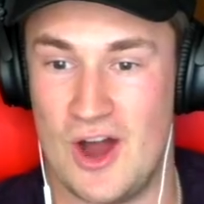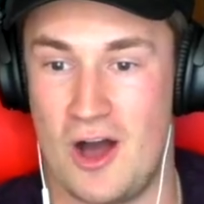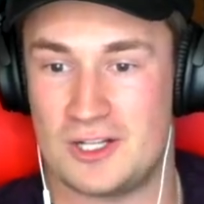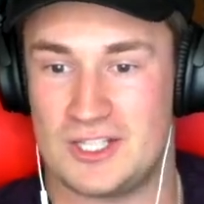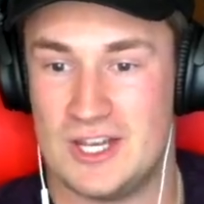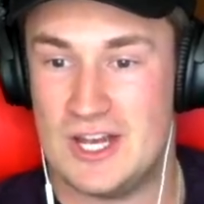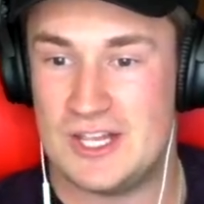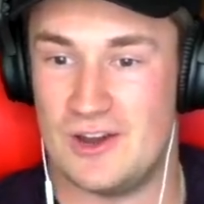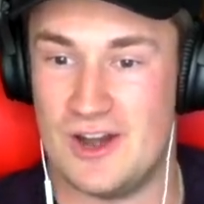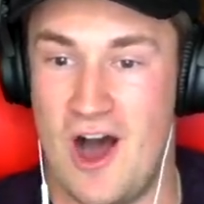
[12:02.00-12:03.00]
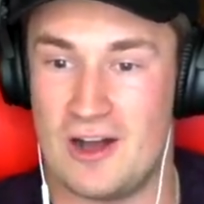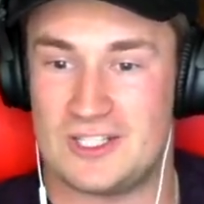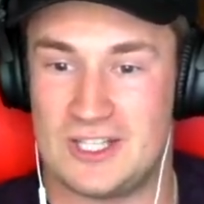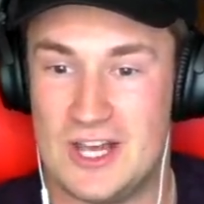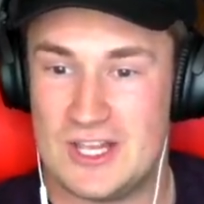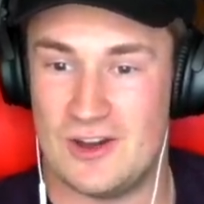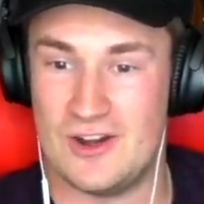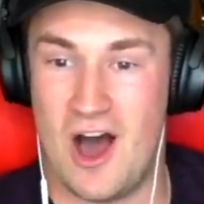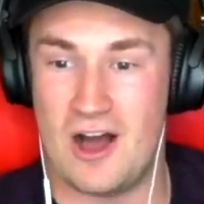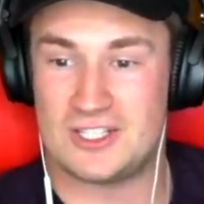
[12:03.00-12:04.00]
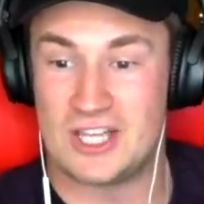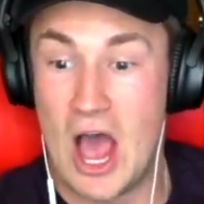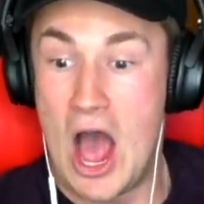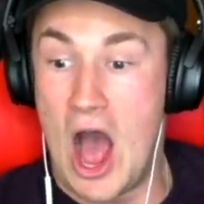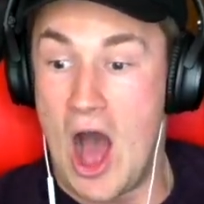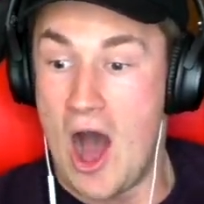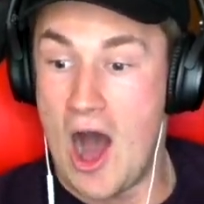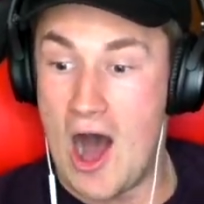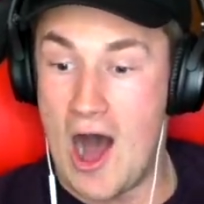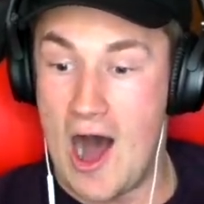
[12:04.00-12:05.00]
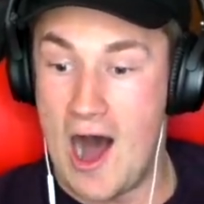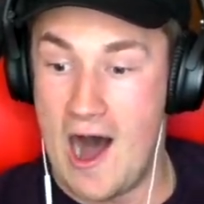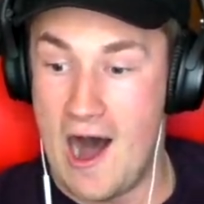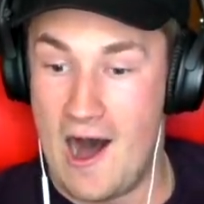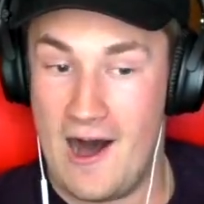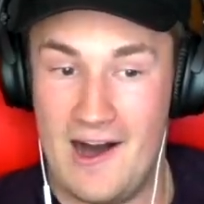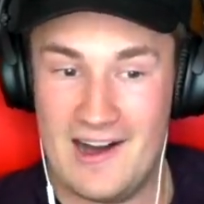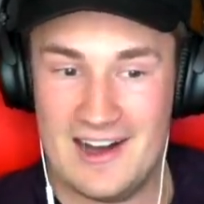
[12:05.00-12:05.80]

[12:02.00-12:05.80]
knocked. You're knocked. You're knocked. Oh.